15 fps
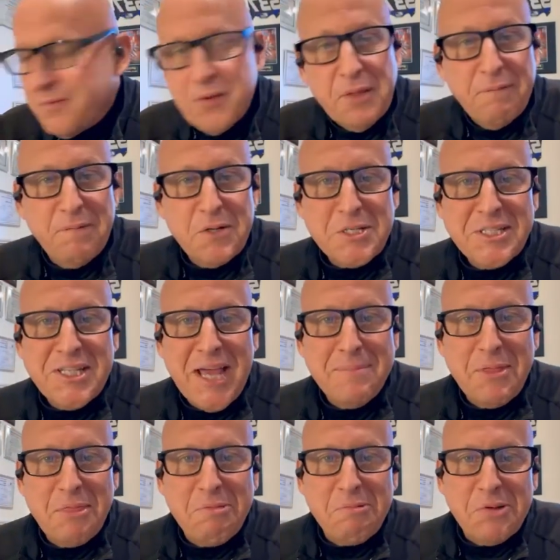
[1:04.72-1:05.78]
for the first
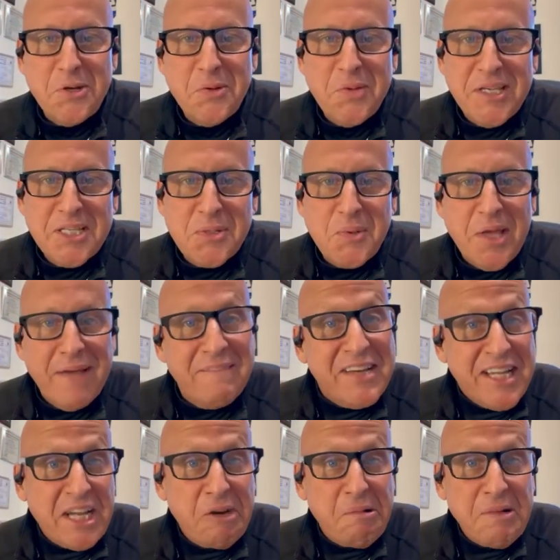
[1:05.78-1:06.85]
time in 3 weeks, we have an
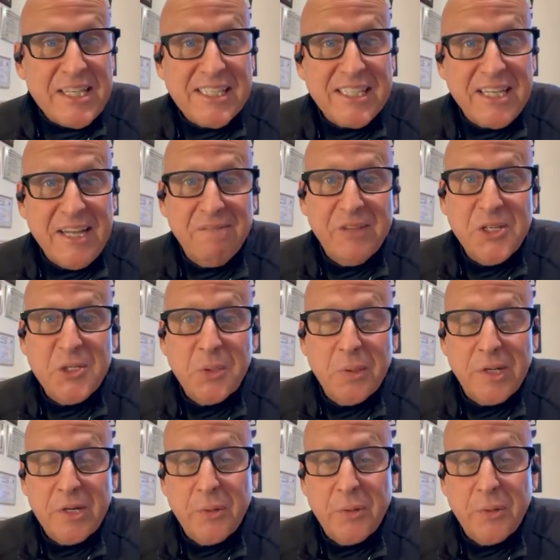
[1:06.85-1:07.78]
increase in inventory.